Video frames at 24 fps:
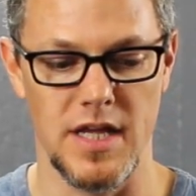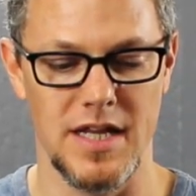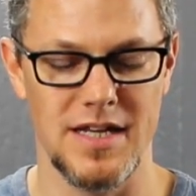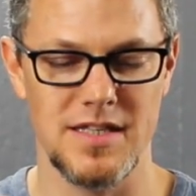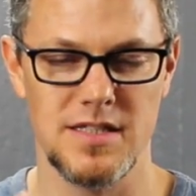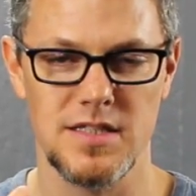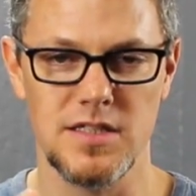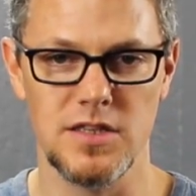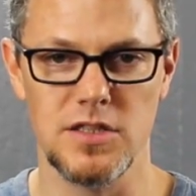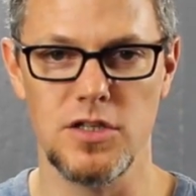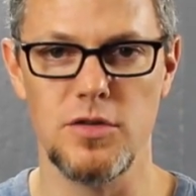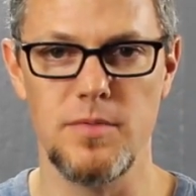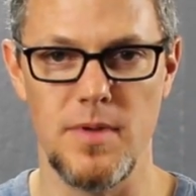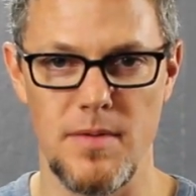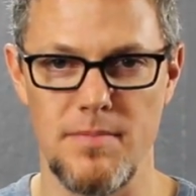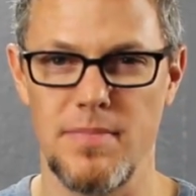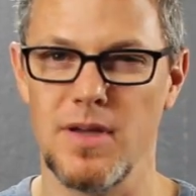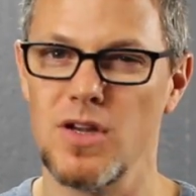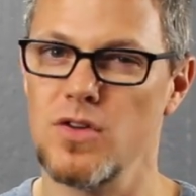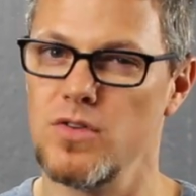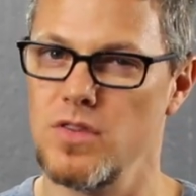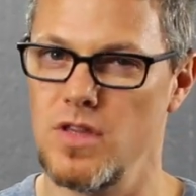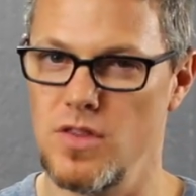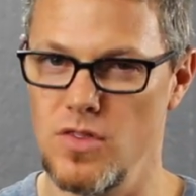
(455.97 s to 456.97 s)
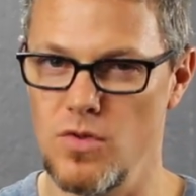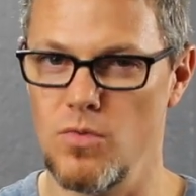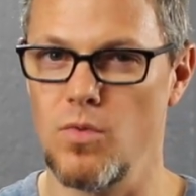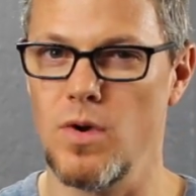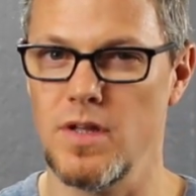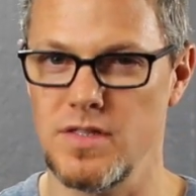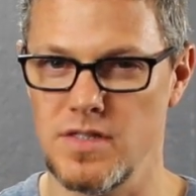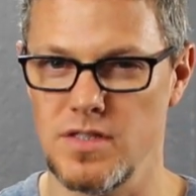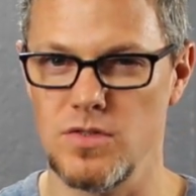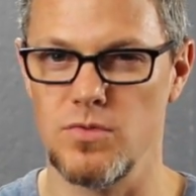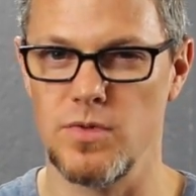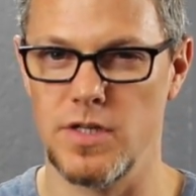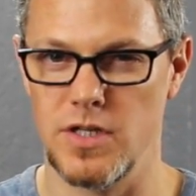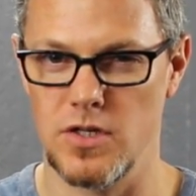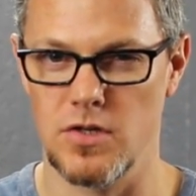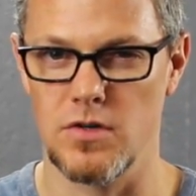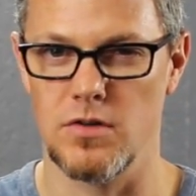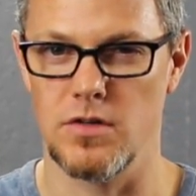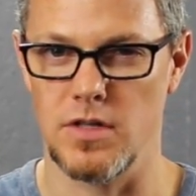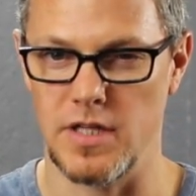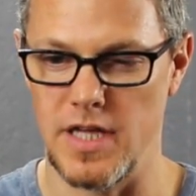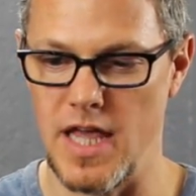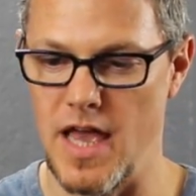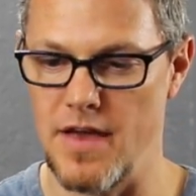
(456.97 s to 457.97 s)
And it's a little bit bigger than the ones that we
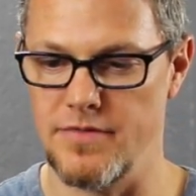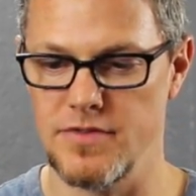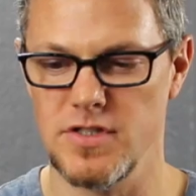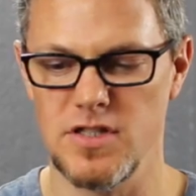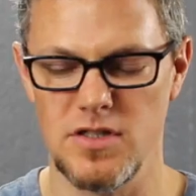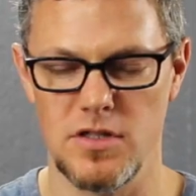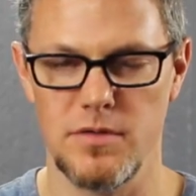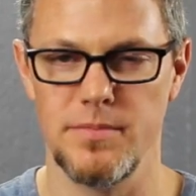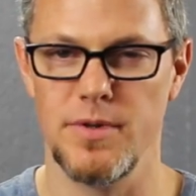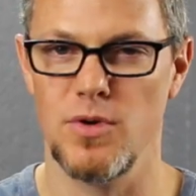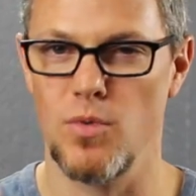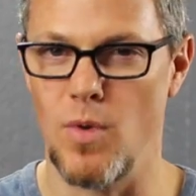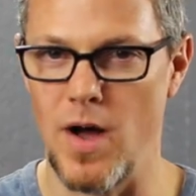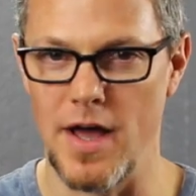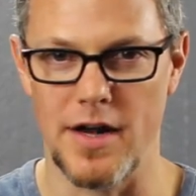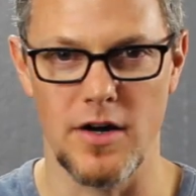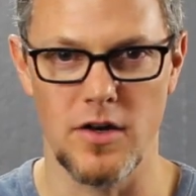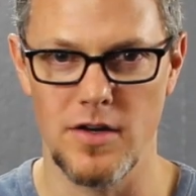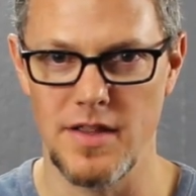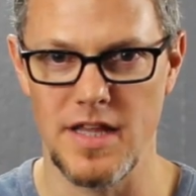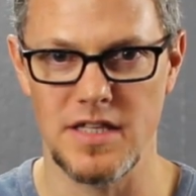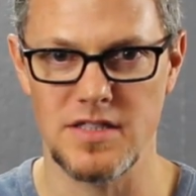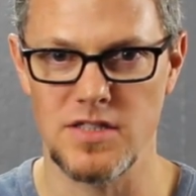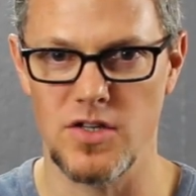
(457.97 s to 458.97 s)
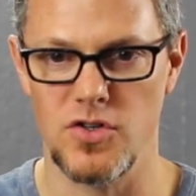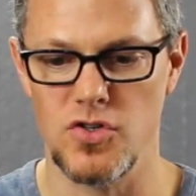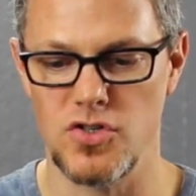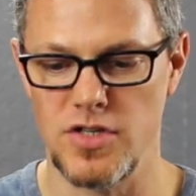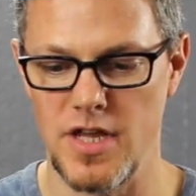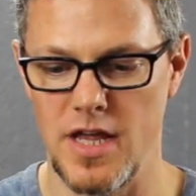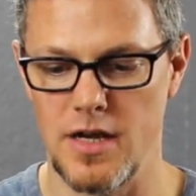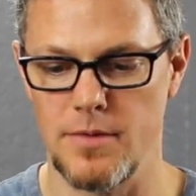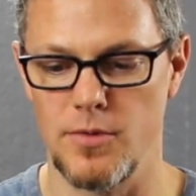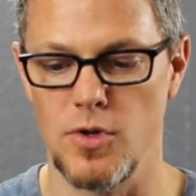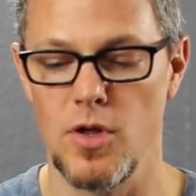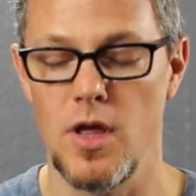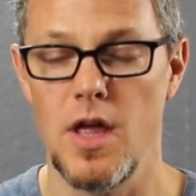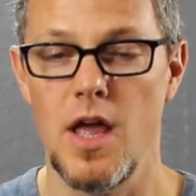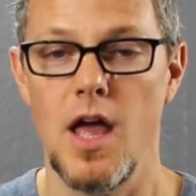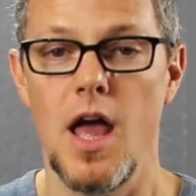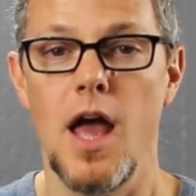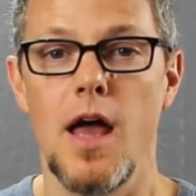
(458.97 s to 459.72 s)
currently have. It's a little bit wider, and that's understandable.